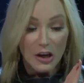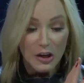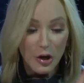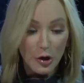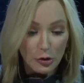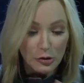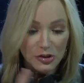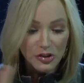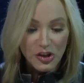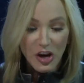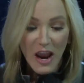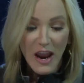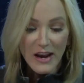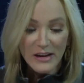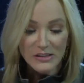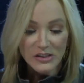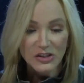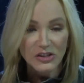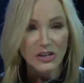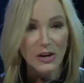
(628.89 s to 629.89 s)
You change
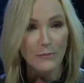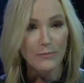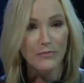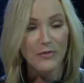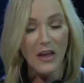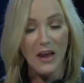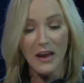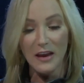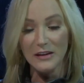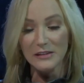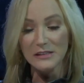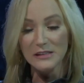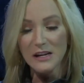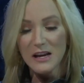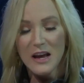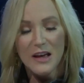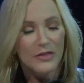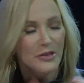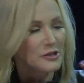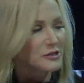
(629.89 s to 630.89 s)
some things.
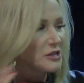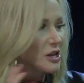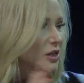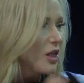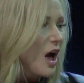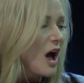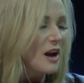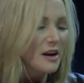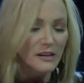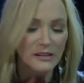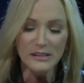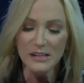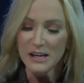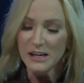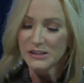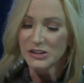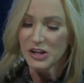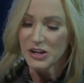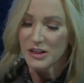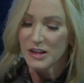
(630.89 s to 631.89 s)
There's a lot of
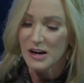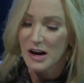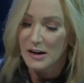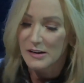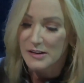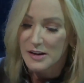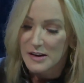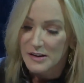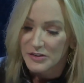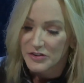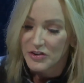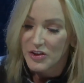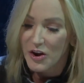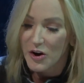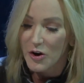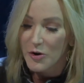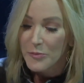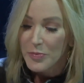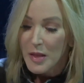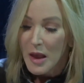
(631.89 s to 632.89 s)
teaching that I teach
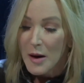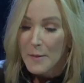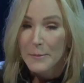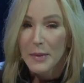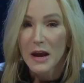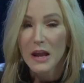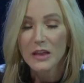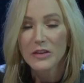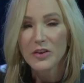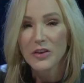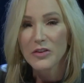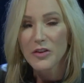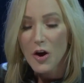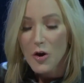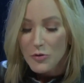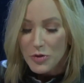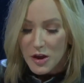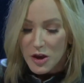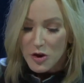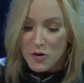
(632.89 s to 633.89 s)
there. But to know
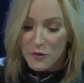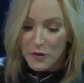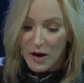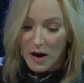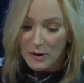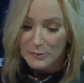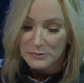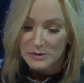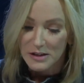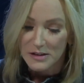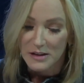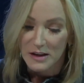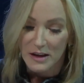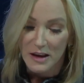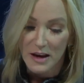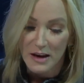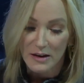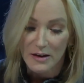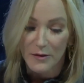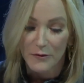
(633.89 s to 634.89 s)
that you've come to the
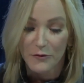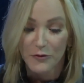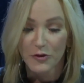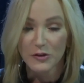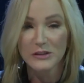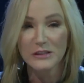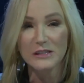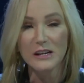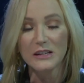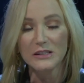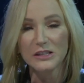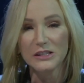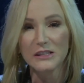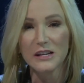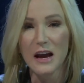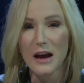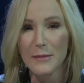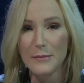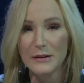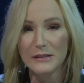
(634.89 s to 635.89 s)
kingdom for such a
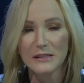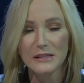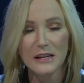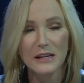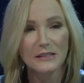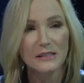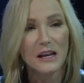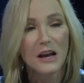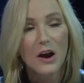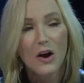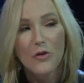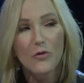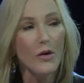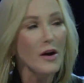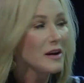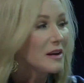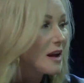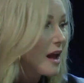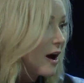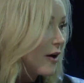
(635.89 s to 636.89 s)
time as this,
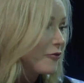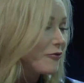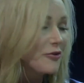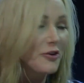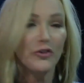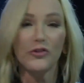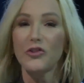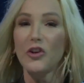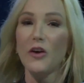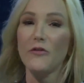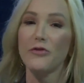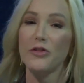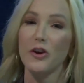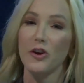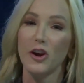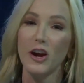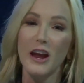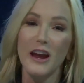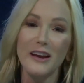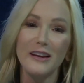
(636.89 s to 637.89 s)
right now, first off, their
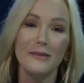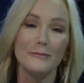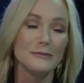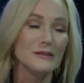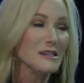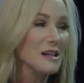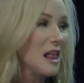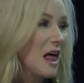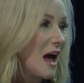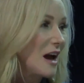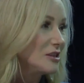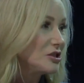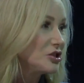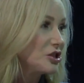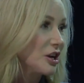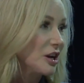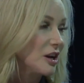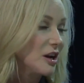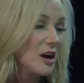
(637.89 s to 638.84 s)
kingdoms clashing.